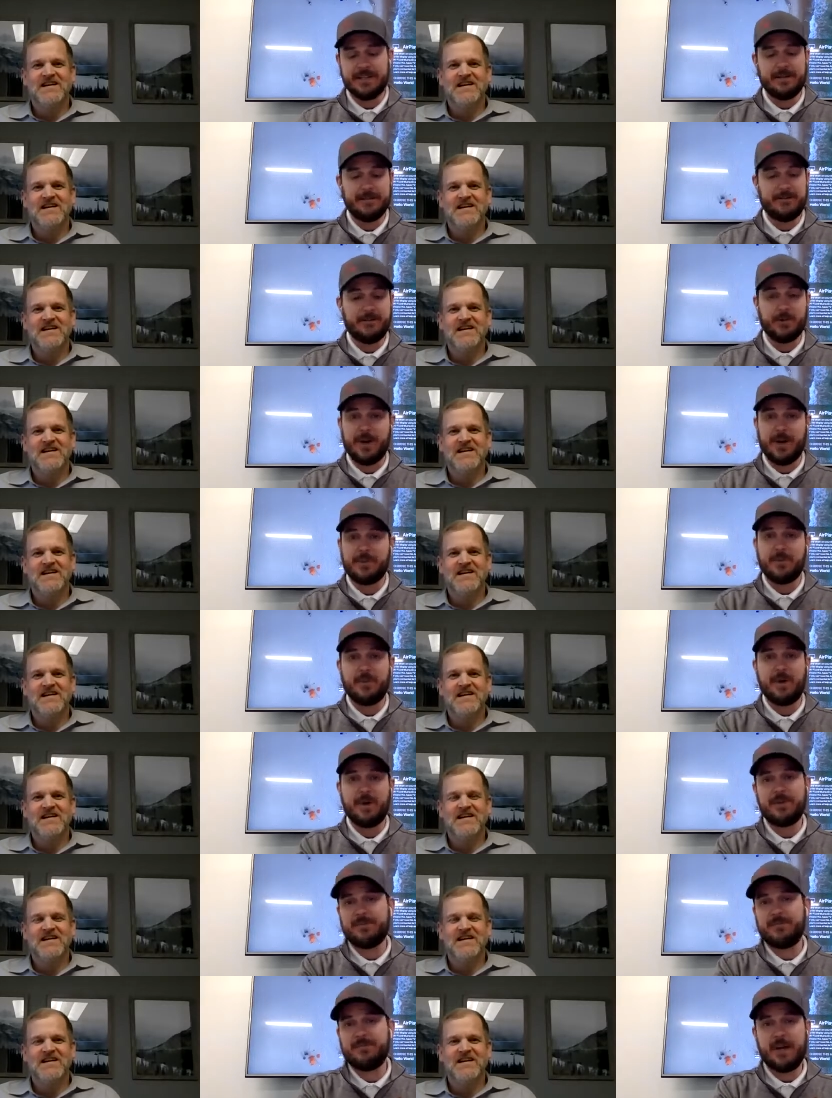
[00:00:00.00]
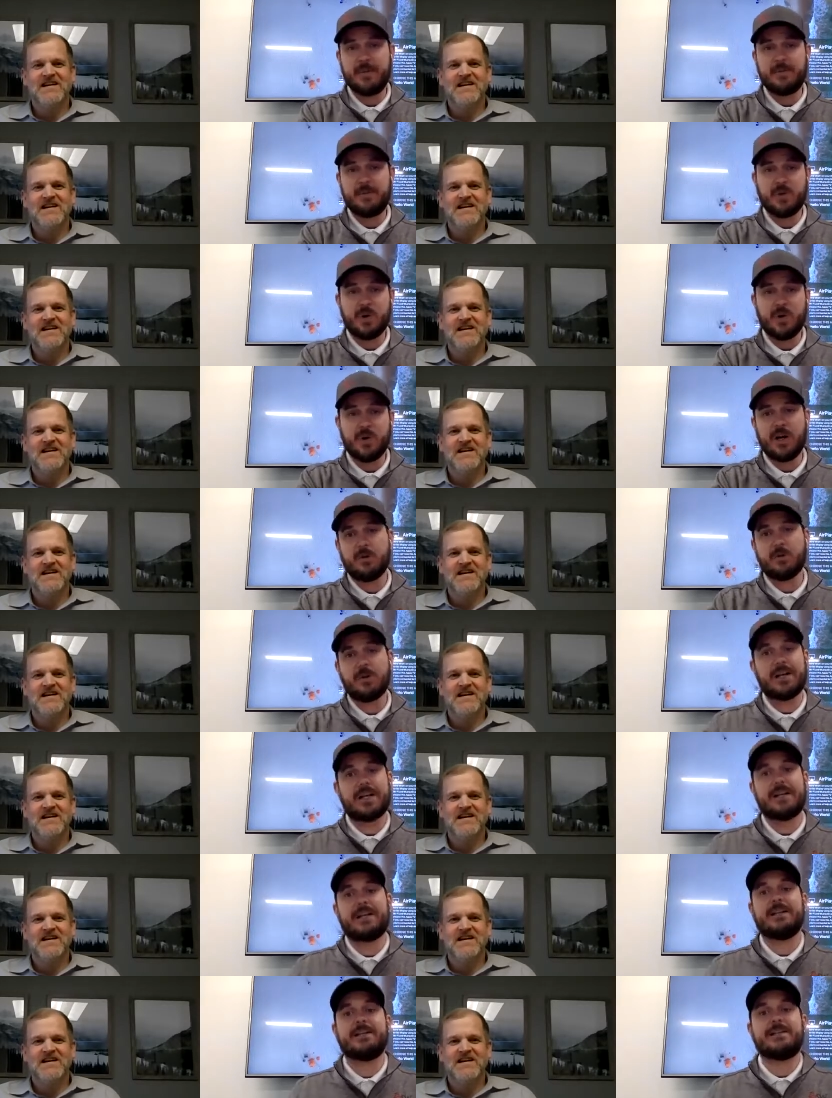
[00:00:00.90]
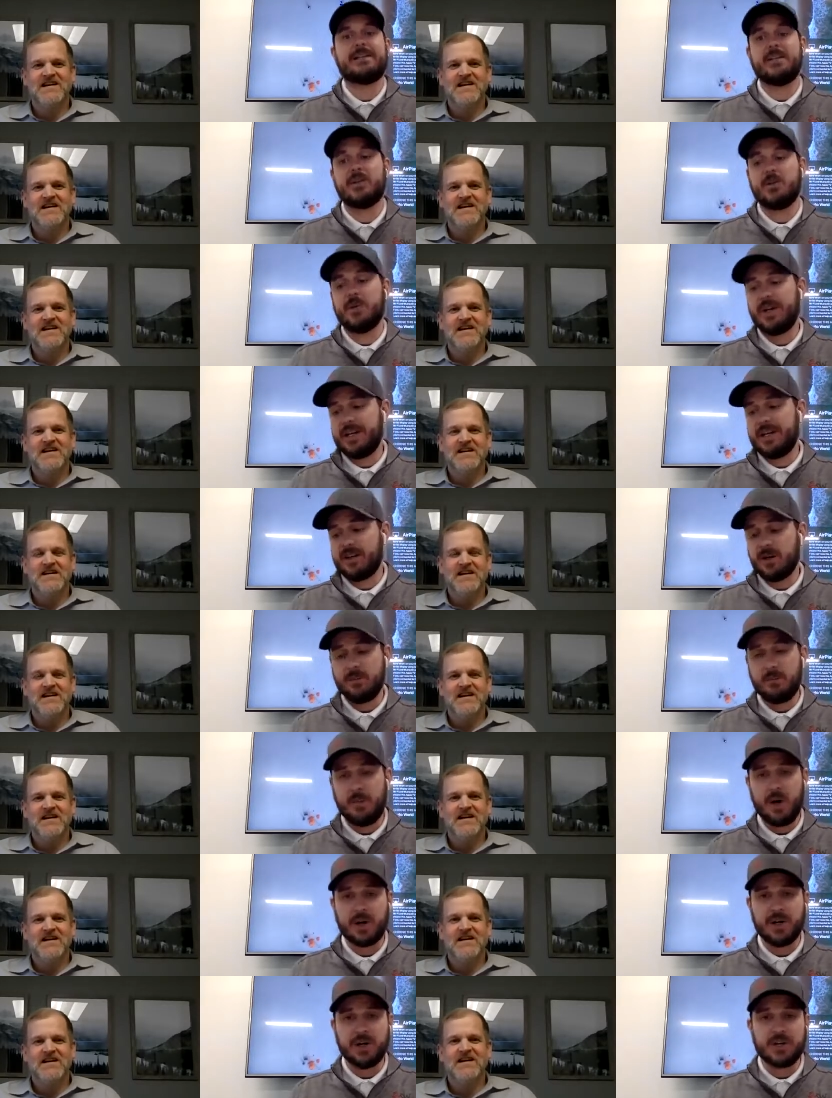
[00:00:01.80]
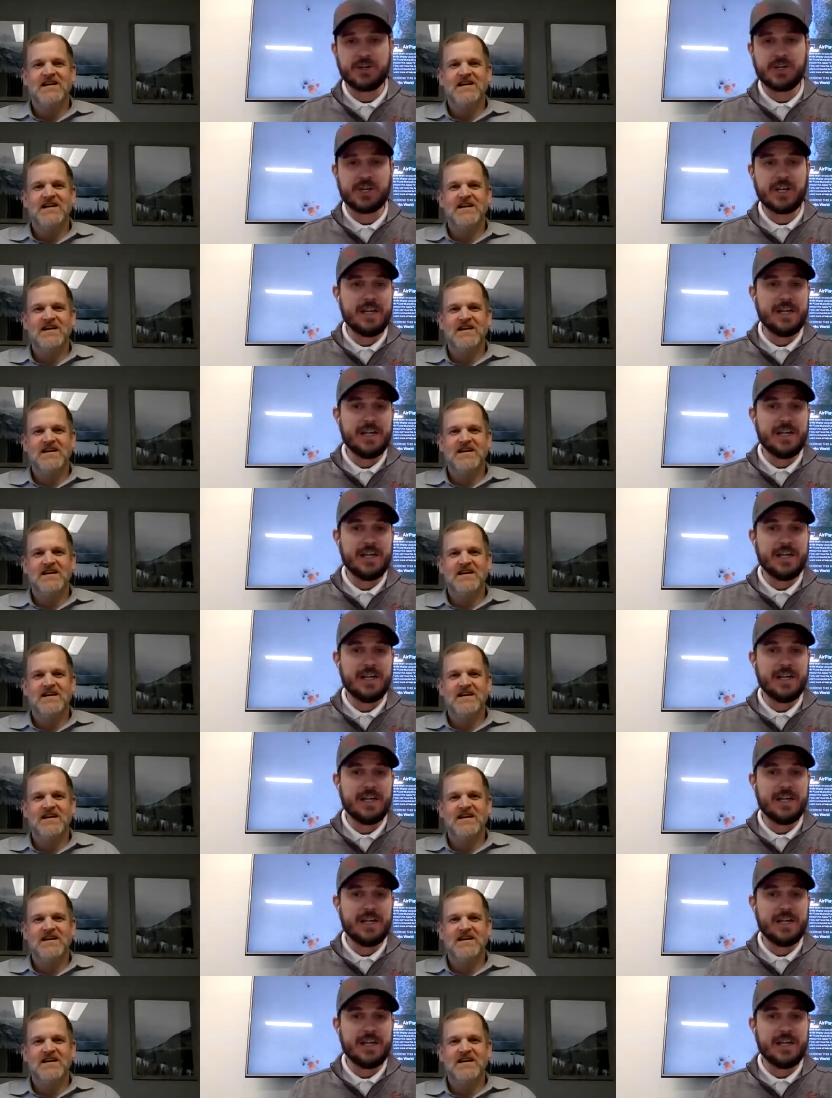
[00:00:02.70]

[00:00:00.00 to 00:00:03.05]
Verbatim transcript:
Speaker 1: did throughout the month of February. We're going to continue it here in March